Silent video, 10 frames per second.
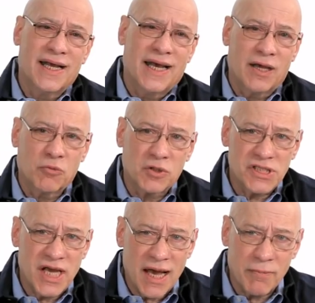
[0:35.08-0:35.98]
And
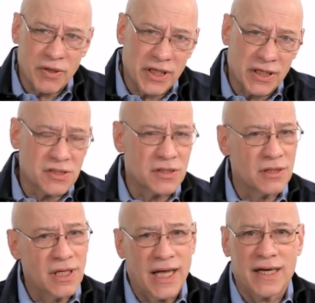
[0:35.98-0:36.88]
what's happening is a
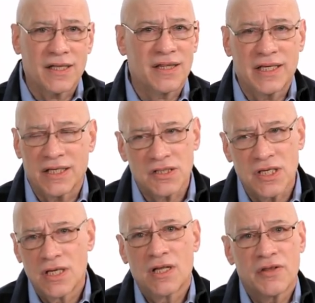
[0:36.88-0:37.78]
lot of things.
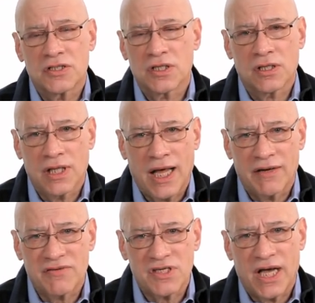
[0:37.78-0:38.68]
There's a lot
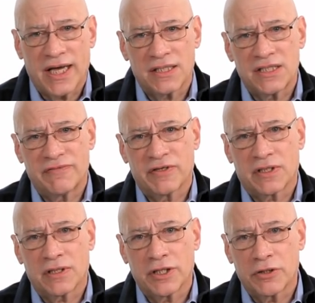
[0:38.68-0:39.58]
of
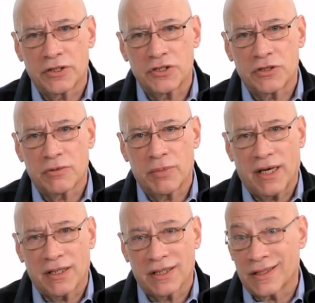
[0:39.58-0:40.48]
scientific literature about it.